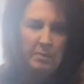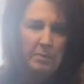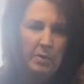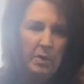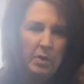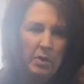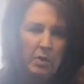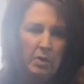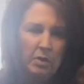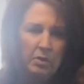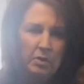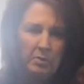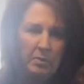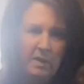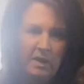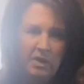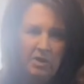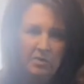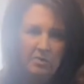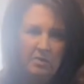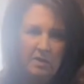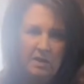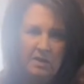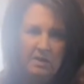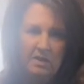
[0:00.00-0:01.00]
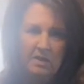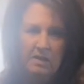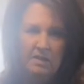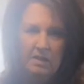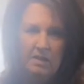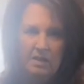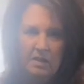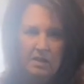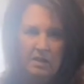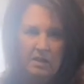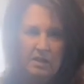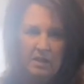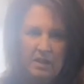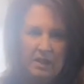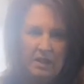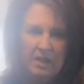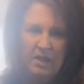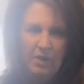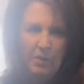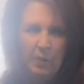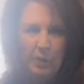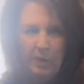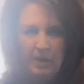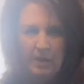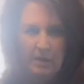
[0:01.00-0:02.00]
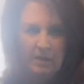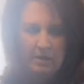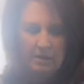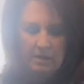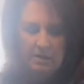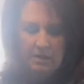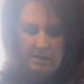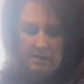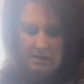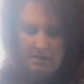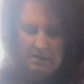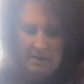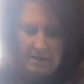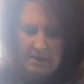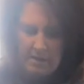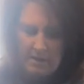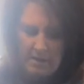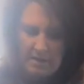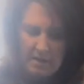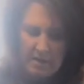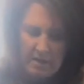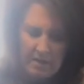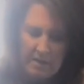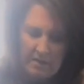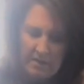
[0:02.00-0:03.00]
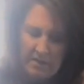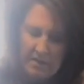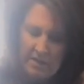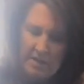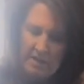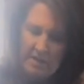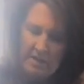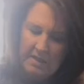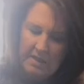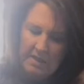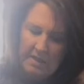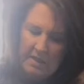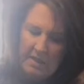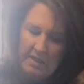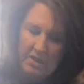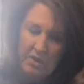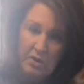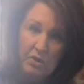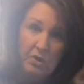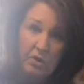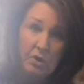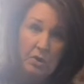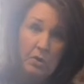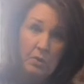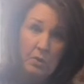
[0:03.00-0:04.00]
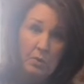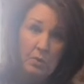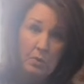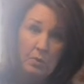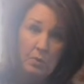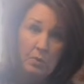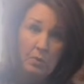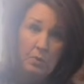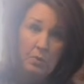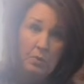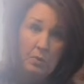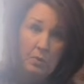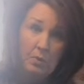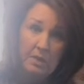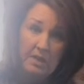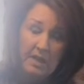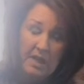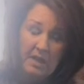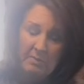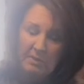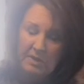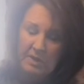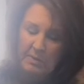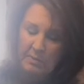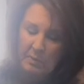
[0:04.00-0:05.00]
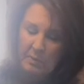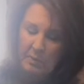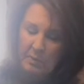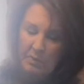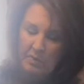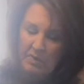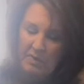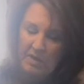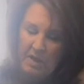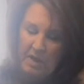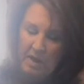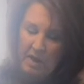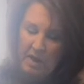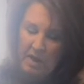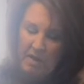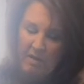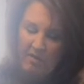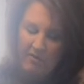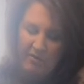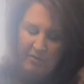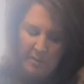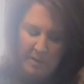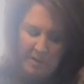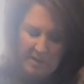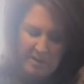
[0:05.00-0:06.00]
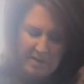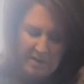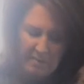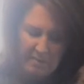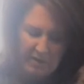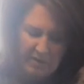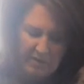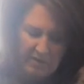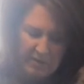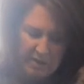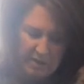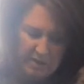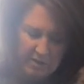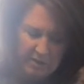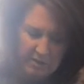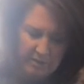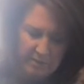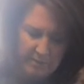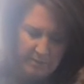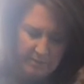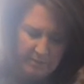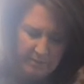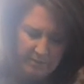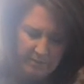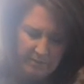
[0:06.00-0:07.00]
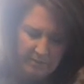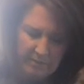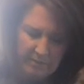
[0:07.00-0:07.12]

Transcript: keep all your measurements equi. This is two tablespoons of balsamic vinegar,